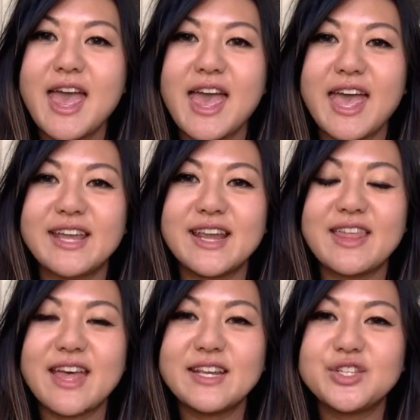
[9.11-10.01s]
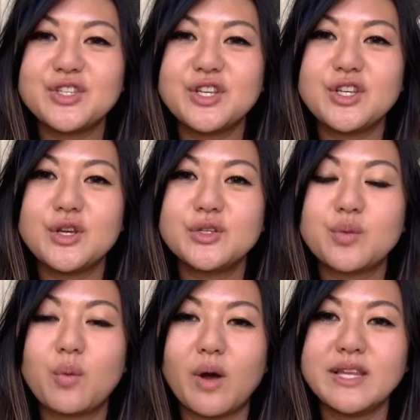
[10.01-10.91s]
And that is to use
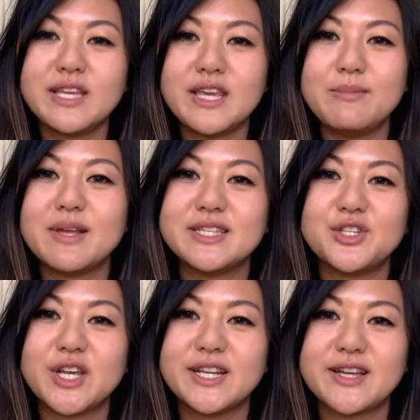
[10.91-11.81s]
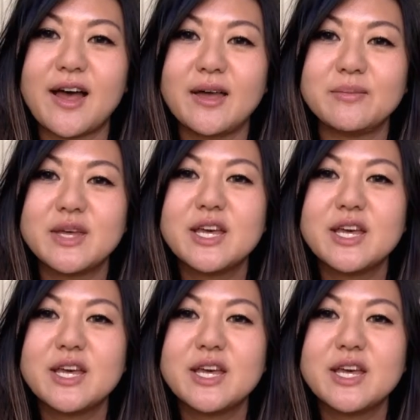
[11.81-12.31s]
one key message at a time.